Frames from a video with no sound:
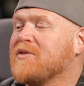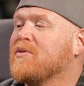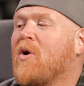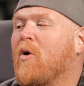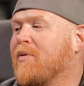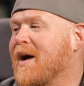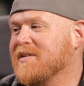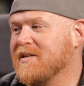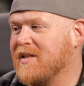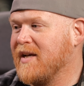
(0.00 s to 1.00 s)
us through the whole
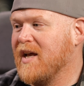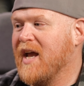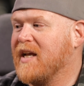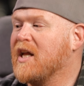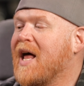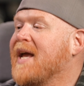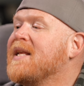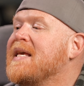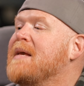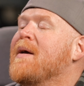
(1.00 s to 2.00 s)
process. Like a
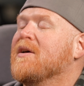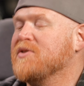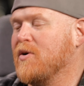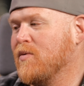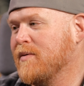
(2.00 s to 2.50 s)
client emails you.